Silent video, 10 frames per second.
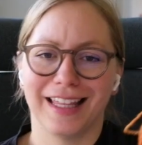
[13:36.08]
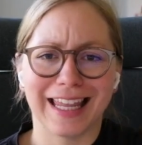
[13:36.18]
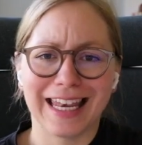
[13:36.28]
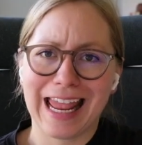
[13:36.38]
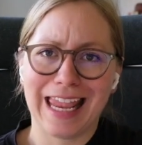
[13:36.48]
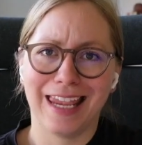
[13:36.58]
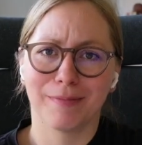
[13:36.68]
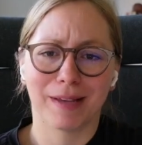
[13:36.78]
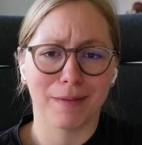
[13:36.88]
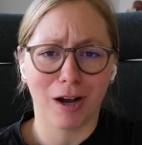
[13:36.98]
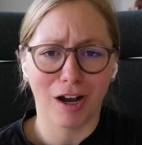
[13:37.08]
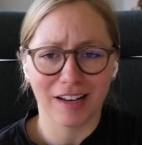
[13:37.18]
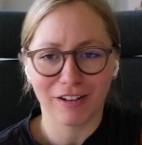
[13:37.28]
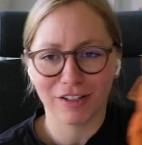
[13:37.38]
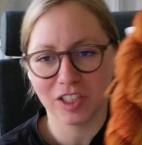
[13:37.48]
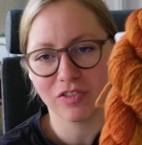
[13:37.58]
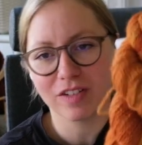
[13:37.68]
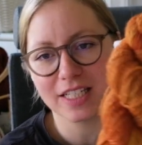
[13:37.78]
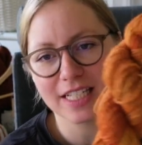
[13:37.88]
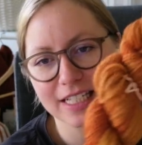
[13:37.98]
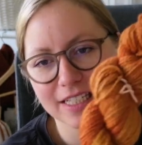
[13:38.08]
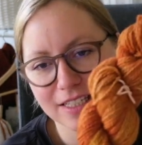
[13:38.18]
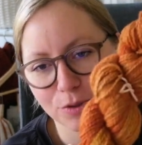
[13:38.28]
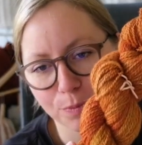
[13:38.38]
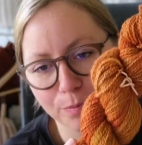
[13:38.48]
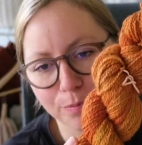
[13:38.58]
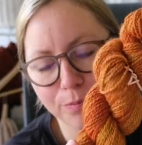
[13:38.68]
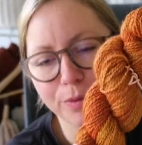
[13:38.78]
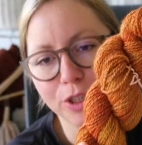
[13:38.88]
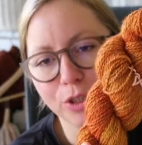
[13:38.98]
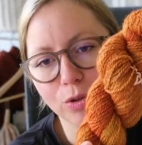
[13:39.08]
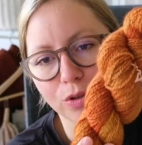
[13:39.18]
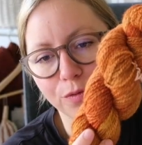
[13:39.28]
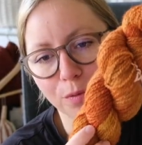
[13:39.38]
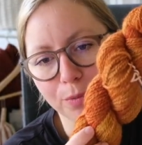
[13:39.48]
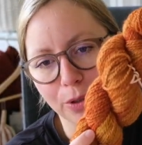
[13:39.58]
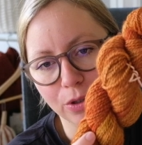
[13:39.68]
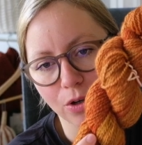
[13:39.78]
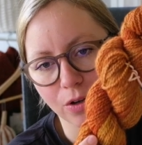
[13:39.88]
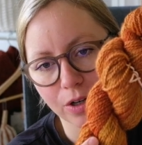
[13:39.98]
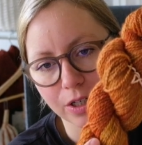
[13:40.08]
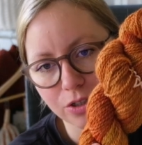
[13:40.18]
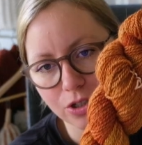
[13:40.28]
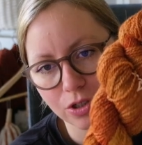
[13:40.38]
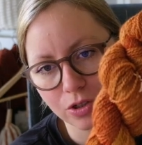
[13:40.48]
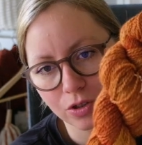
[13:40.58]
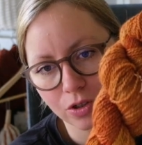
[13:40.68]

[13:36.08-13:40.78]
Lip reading: The name, come on, how could you resist? So beautiful burnt orange.